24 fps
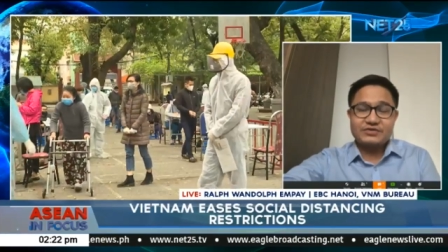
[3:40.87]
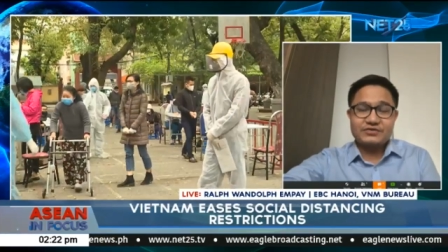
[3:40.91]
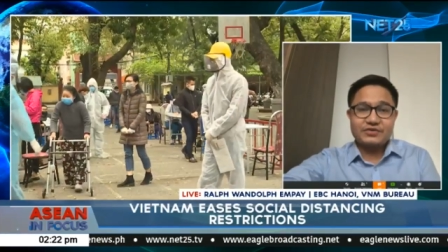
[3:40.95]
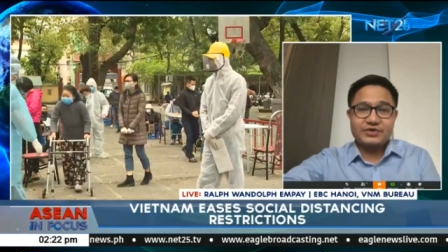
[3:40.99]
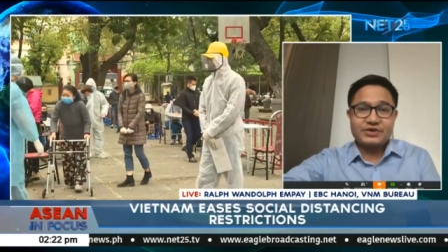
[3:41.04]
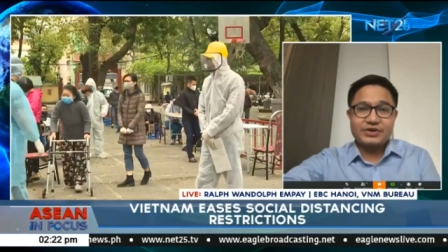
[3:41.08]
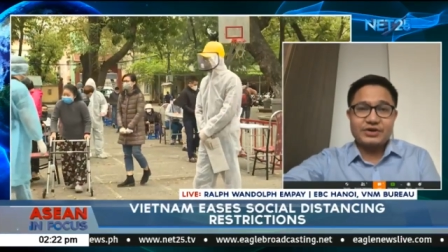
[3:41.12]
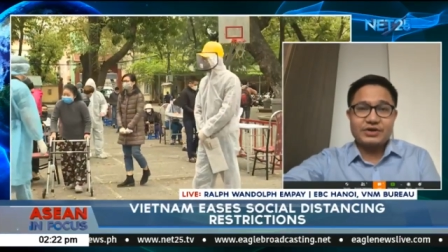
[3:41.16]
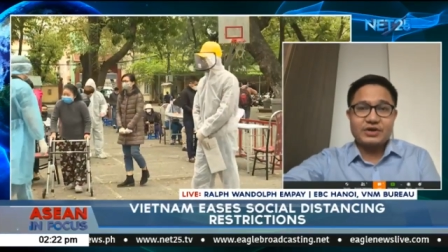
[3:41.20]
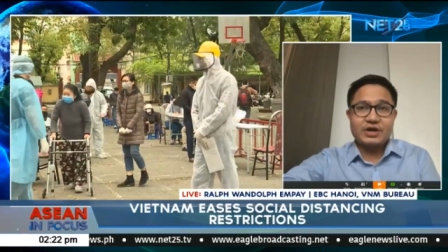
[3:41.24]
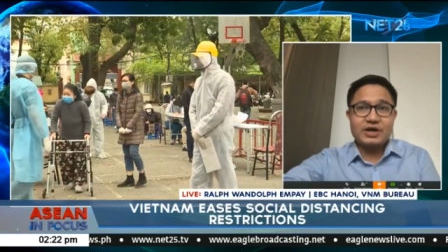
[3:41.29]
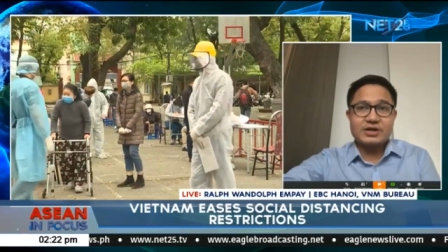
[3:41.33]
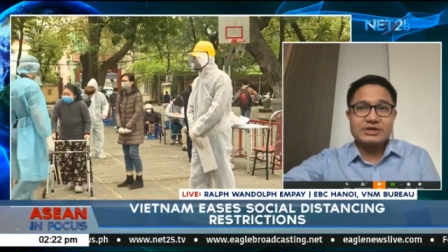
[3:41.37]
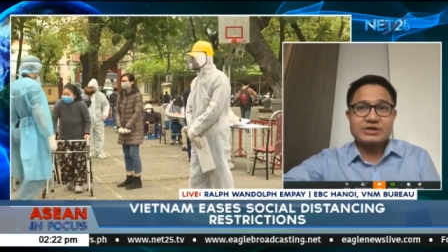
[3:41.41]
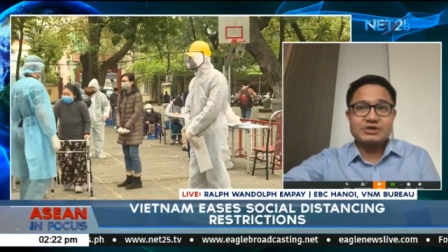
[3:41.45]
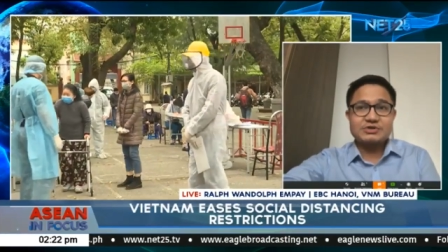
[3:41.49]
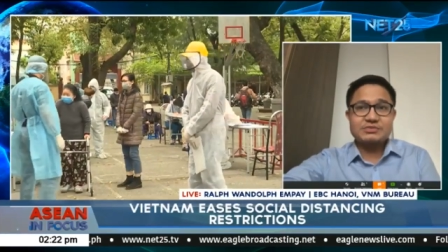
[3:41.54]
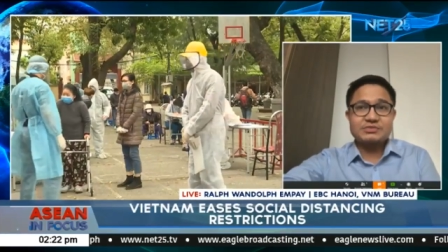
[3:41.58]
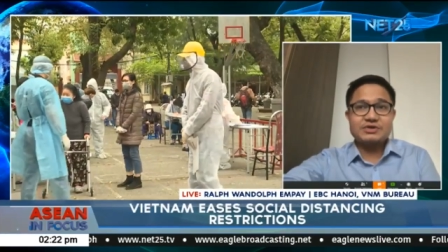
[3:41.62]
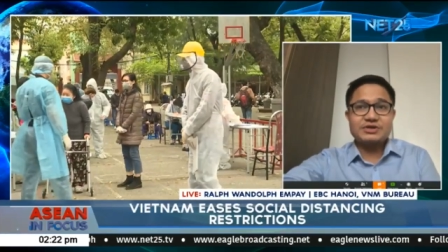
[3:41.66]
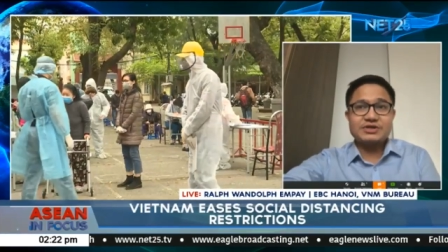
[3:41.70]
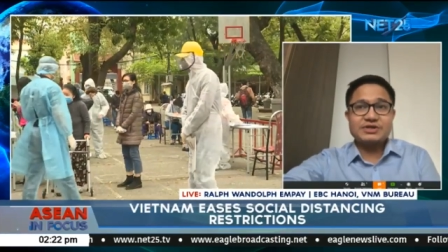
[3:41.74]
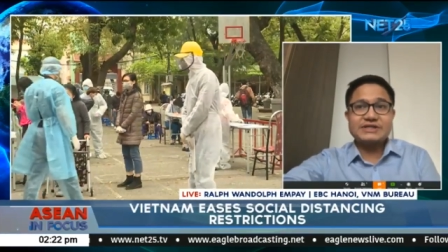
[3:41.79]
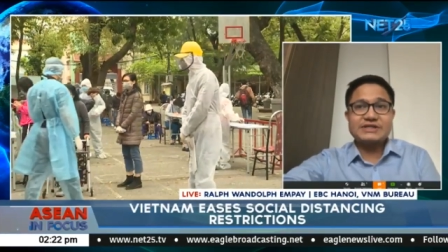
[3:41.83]
for the
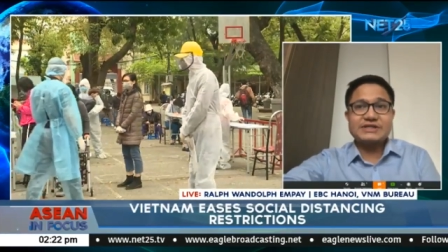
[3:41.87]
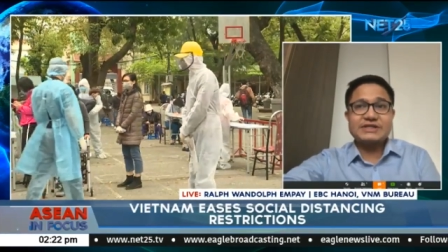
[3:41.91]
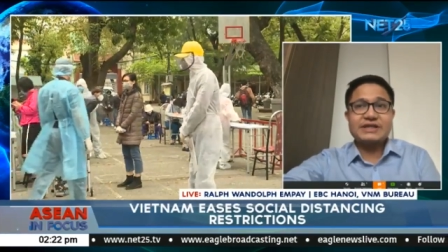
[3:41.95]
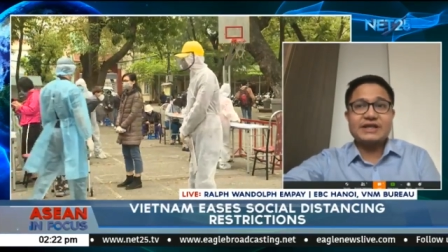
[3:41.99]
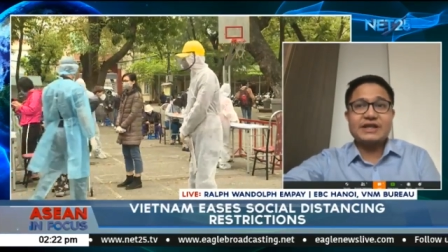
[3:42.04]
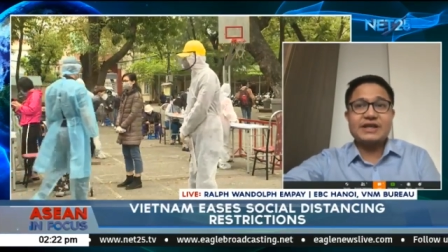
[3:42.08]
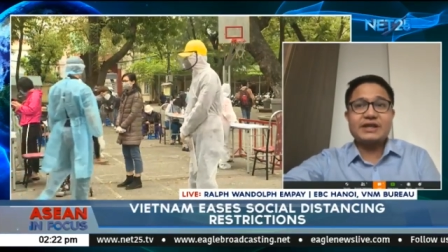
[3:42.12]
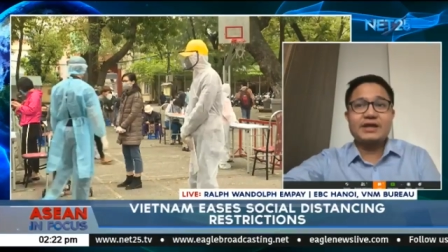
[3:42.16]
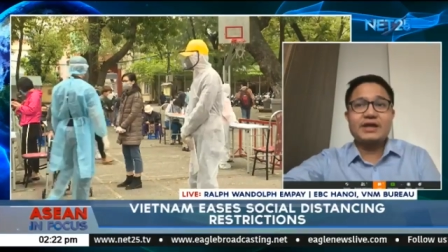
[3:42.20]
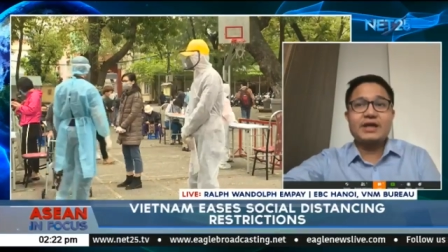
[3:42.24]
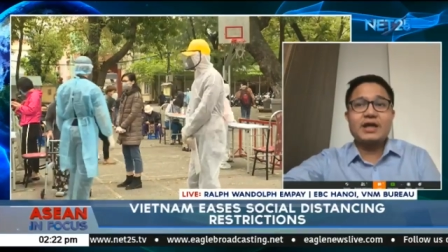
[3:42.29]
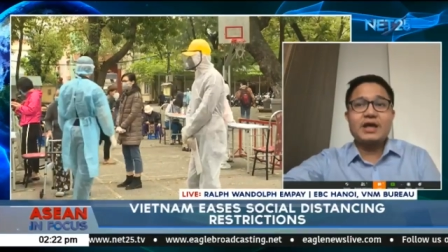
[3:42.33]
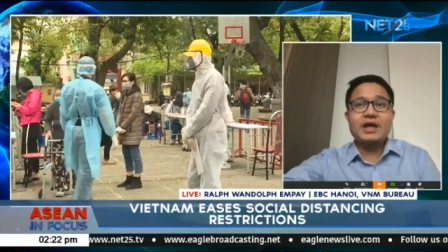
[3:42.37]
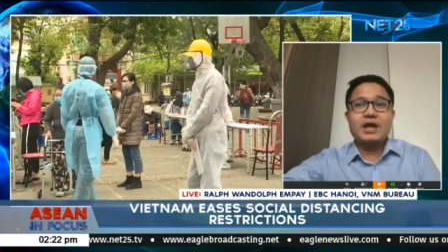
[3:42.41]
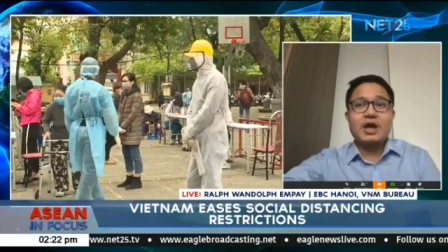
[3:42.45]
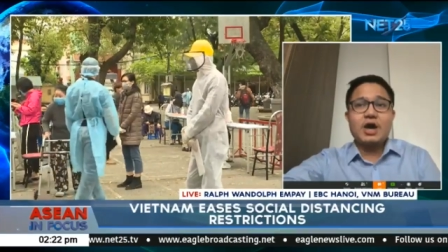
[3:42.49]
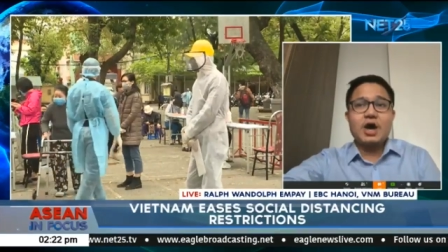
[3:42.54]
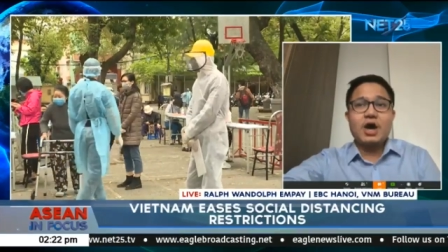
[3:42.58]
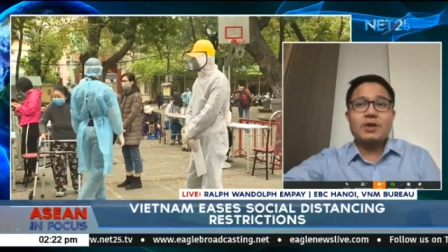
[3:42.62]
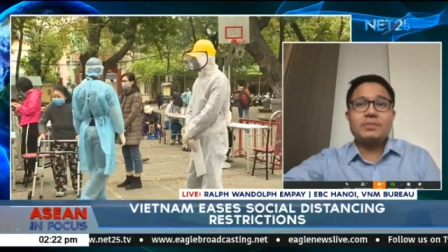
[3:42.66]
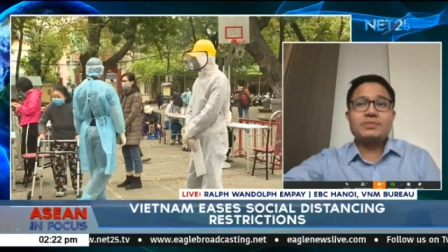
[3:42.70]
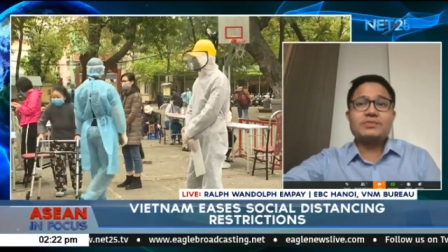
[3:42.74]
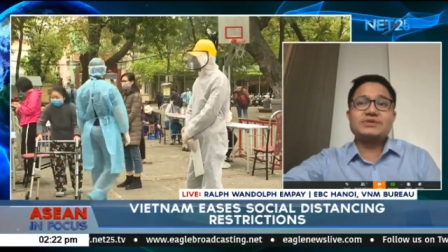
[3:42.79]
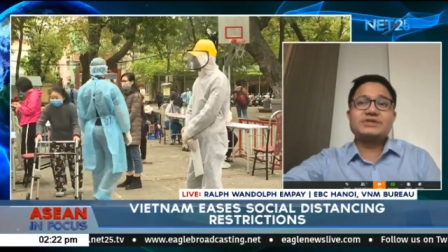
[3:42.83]
customers sitting
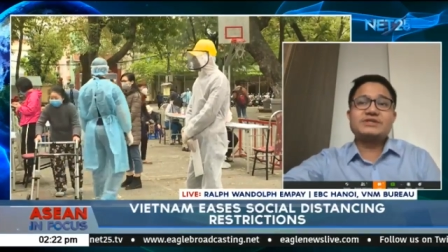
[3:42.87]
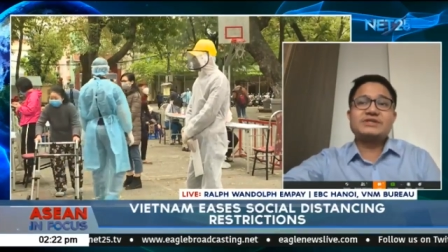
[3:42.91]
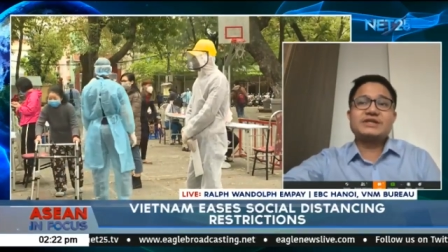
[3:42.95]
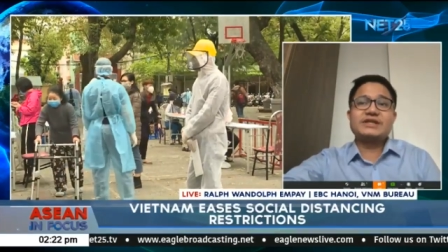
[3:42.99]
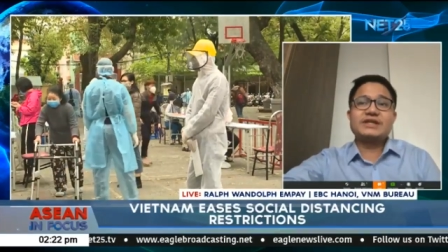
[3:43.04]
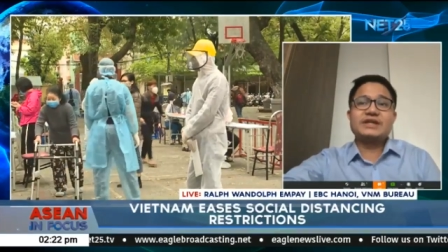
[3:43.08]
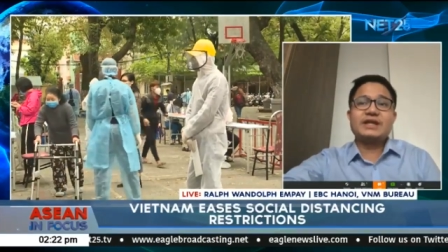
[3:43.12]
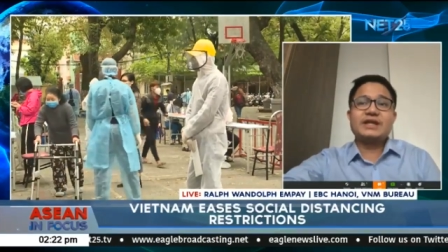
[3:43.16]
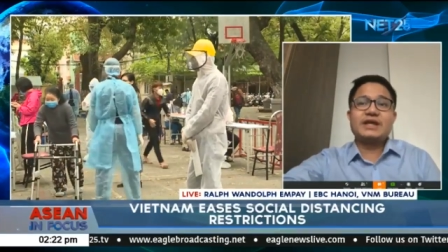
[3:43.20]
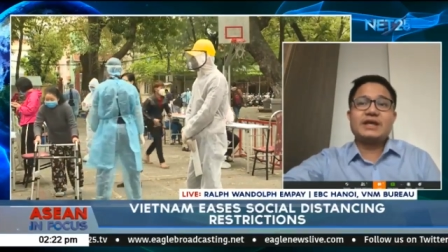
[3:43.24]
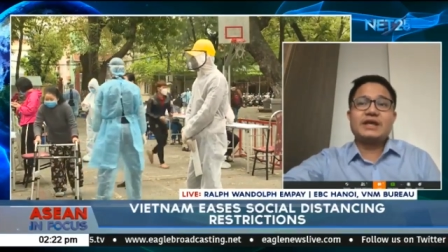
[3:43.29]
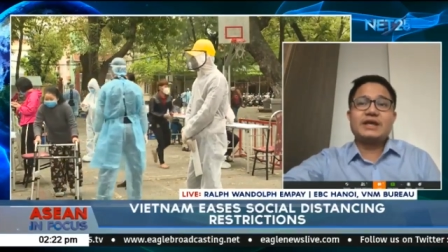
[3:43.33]
opposite